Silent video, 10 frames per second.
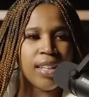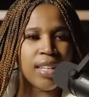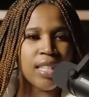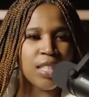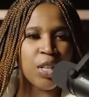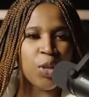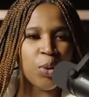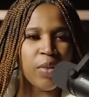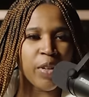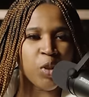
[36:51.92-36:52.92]
this is the New
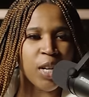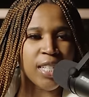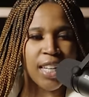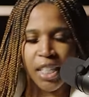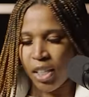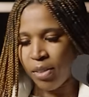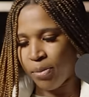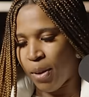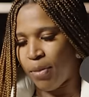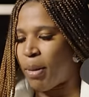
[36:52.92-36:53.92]
Living Translation
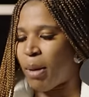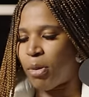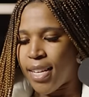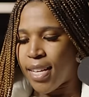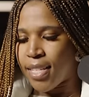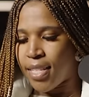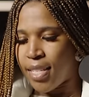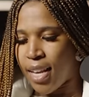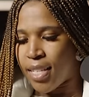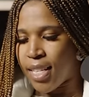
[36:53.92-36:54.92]
of the Bible. It
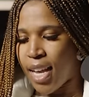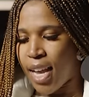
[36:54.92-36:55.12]
says,